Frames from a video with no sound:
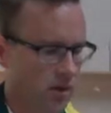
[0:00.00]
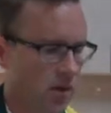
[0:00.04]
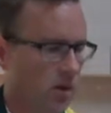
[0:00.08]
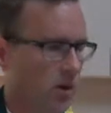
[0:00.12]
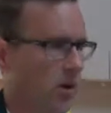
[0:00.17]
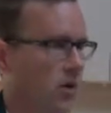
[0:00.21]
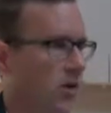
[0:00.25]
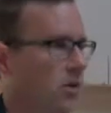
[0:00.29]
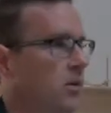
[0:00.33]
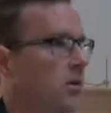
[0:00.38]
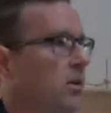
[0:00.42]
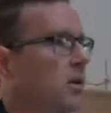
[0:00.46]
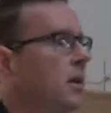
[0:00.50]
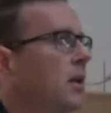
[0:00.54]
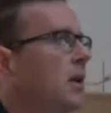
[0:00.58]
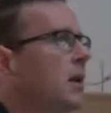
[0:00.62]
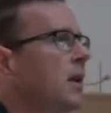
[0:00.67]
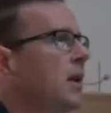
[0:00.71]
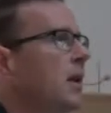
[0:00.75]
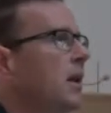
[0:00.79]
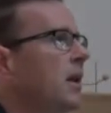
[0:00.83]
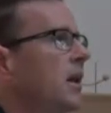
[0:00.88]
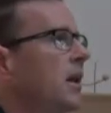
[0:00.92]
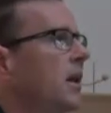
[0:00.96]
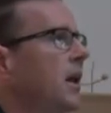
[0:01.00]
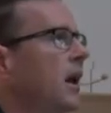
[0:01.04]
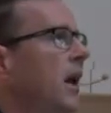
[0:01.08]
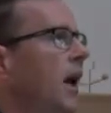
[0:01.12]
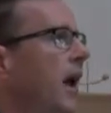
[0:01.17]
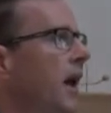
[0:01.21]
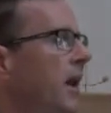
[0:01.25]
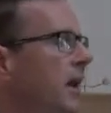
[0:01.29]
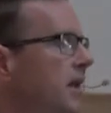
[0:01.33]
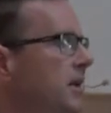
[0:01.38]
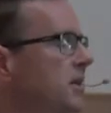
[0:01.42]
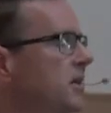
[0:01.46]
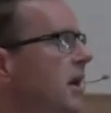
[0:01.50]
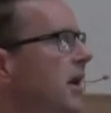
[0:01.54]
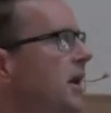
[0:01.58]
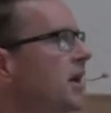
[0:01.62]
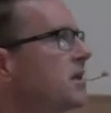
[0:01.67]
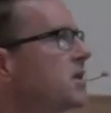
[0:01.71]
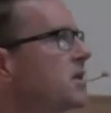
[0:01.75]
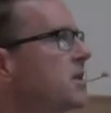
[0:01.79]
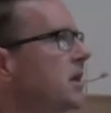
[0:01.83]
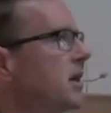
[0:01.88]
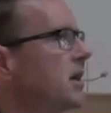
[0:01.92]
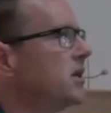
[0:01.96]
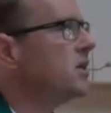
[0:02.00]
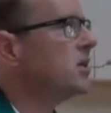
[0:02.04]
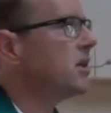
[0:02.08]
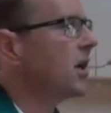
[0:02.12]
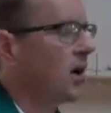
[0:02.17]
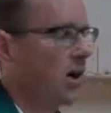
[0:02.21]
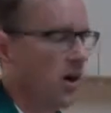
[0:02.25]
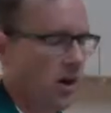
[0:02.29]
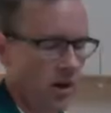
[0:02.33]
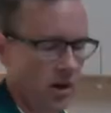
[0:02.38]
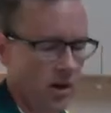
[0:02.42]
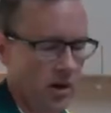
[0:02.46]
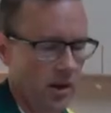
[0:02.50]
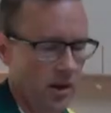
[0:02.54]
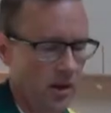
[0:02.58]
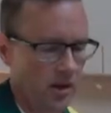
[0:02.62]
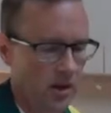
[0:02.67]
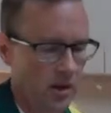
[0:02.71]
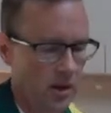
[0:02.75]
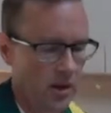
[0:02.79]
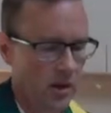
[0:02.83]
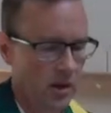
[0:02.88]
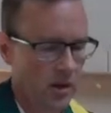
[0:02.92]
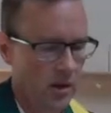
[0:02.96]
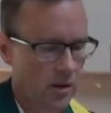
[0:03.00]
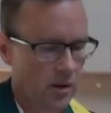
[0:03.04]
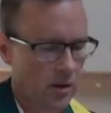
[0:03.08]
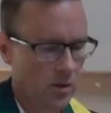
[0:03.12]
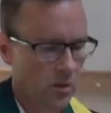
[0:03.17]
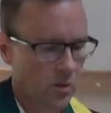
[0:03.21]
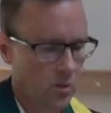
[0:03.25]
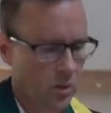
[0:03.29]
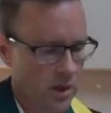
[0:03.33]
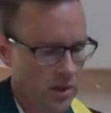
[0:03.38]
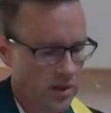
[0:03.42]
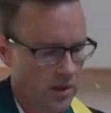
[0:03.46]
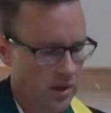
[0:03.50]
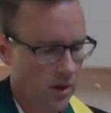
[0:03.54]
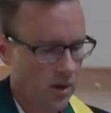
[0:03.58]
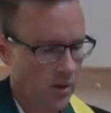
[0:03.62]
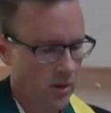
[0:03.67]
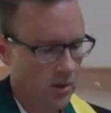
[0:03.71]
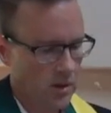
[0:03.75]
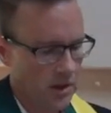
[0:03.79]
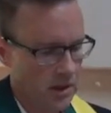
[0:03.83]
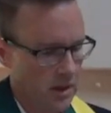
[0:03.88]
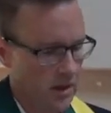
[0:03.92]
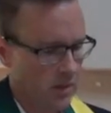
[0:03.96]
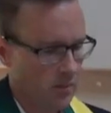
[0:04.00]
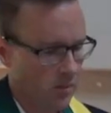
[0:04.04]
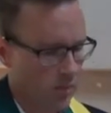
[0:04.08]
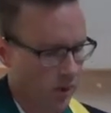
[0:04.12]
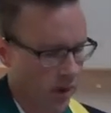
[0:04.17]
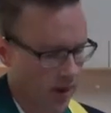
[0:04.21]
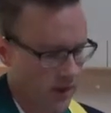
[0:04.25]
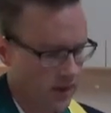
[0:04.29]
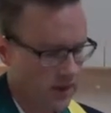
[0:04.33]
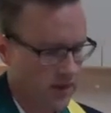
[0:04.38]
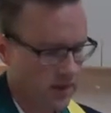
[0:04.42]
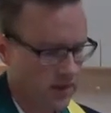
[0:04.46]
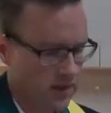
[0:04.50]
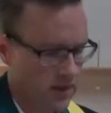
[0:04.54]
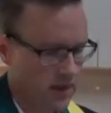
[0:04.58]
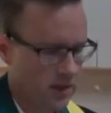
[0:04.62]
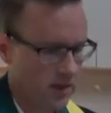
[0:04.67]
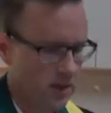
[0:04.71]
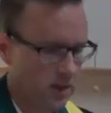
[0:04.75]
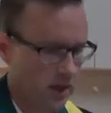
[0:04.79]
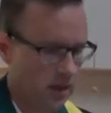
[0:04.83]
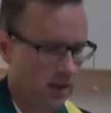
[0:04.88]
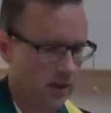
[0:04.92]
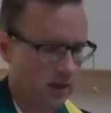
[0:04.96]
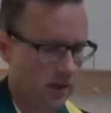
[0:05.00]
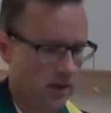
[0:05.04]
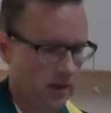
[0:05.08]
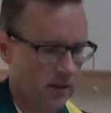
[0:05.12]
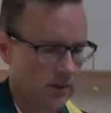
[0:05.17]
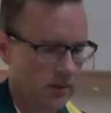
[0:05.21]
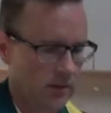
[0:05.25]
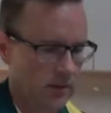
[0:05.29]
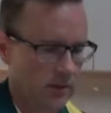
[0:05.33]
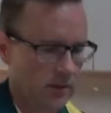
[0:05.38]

girl, and he takes that child and we're told he embraces the child